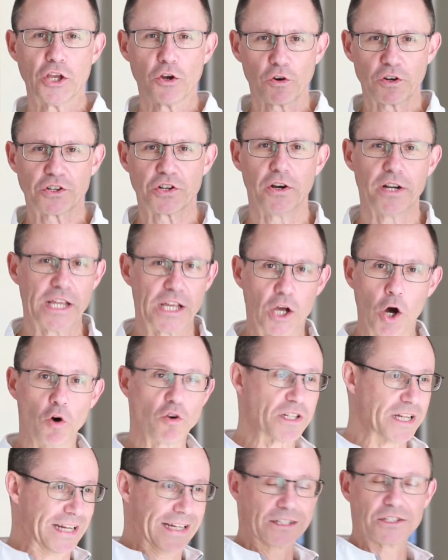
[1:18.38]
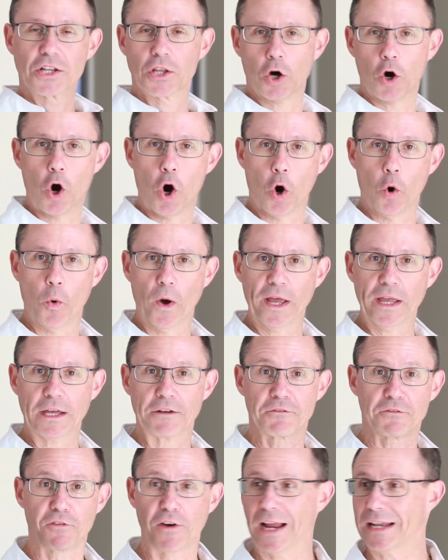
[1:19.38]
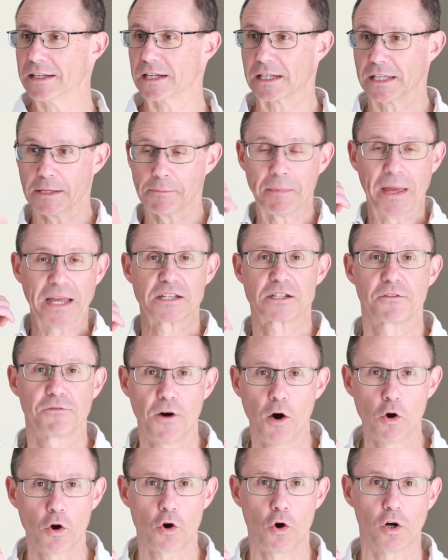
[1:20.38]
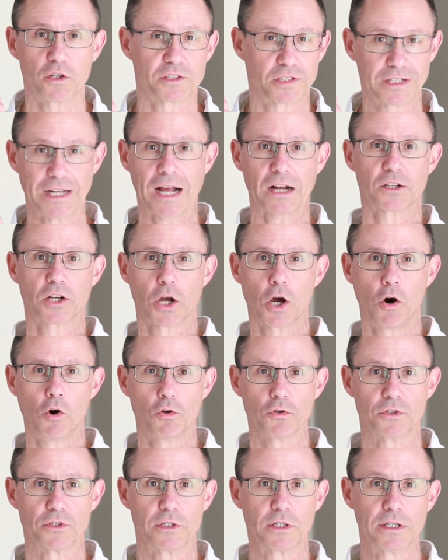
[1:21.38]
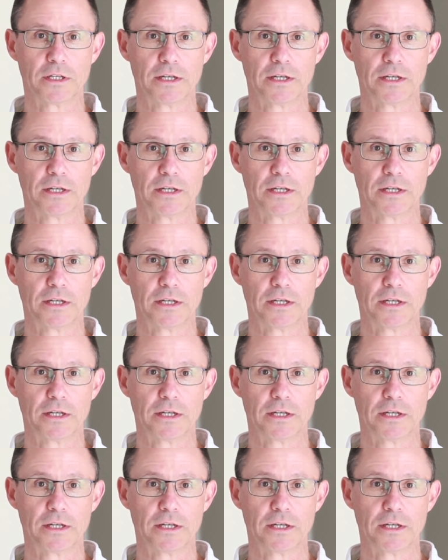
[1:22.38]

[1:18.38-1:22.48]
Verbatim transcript: Your attorney goes into the hallway and frantically makes a phone call to Dr. Gold.